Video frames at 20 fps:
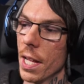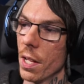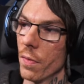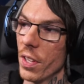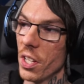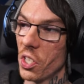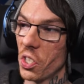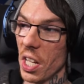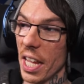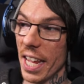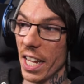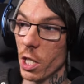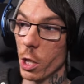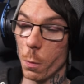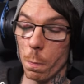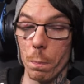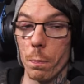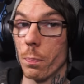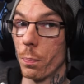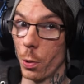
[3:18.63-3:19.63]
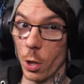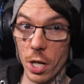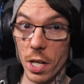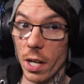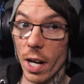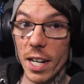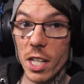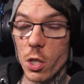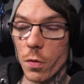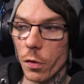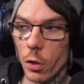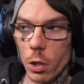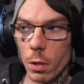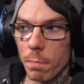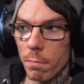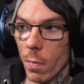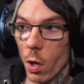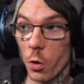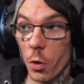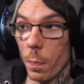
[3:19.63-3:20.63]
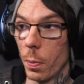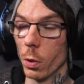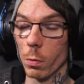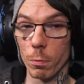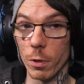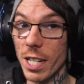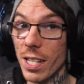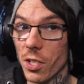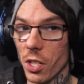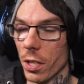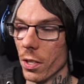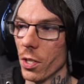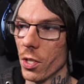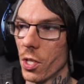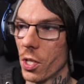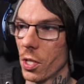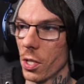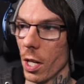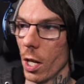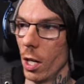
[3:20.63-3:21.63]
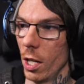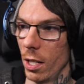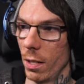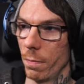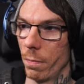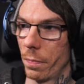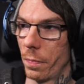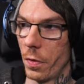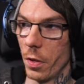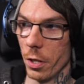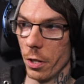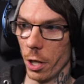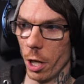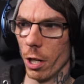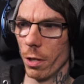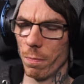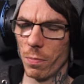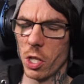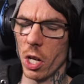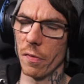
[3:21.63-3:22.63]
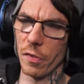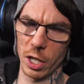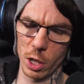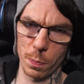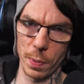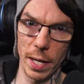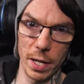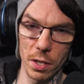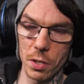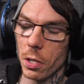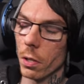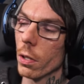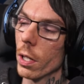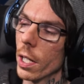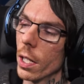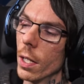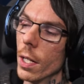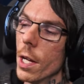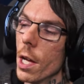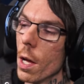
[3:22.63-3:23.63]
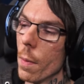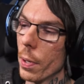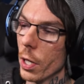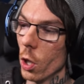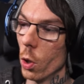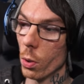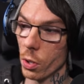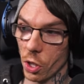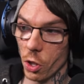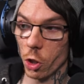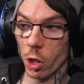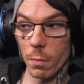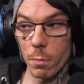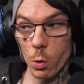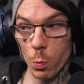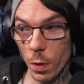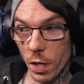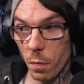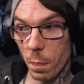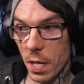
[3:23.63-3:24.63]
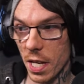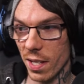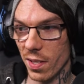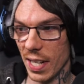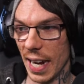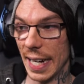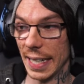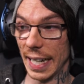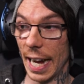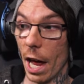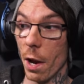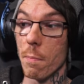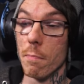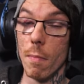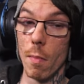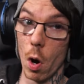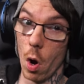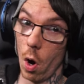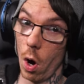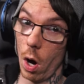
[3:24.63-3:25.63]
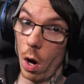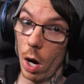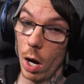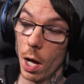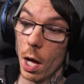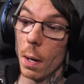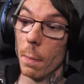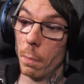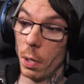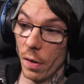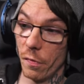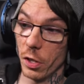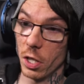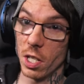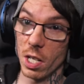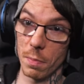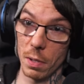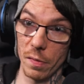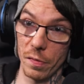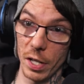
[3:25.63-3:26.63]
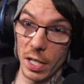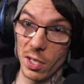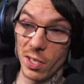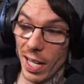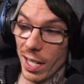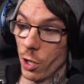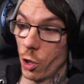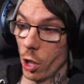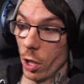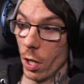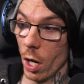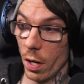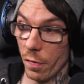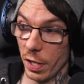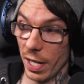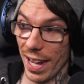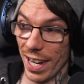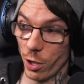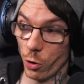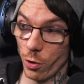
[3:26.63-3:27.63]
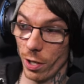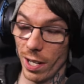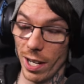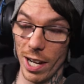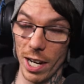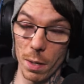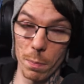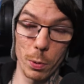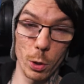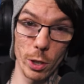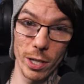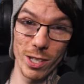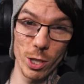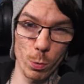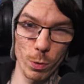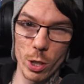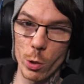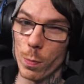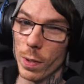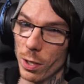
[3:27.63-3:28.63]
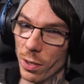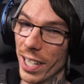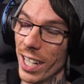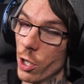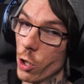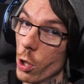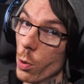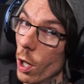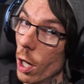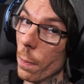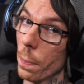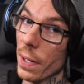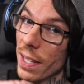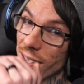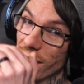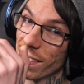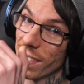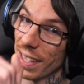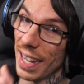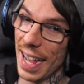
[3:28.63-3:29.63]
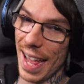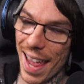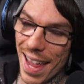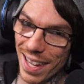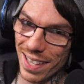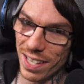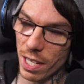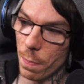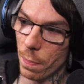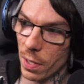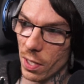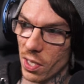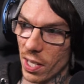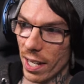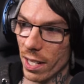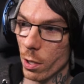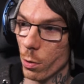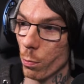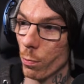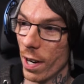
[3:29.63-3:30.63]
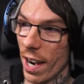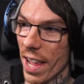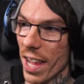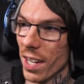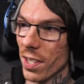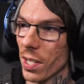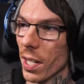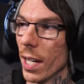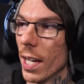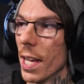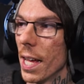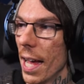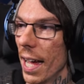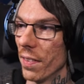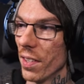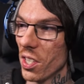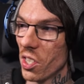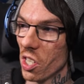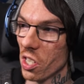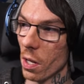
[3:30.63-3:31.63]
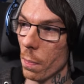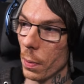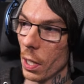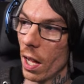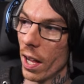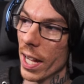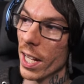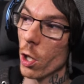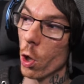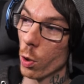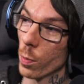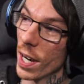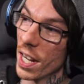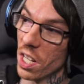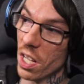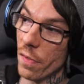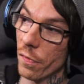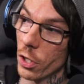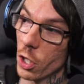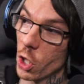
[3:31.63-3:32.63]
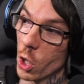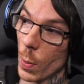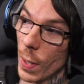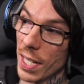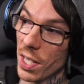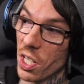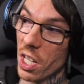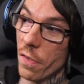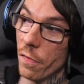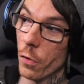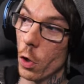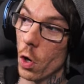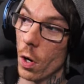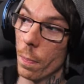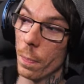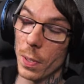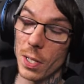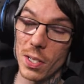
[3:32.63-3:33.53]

This is pretty nice for multiple reasons that are self-explanatory, but it also comes with P attack and more buff and debuff extension of an extra 9 points, which will get you up into that 80% rate, and this is applying already for 24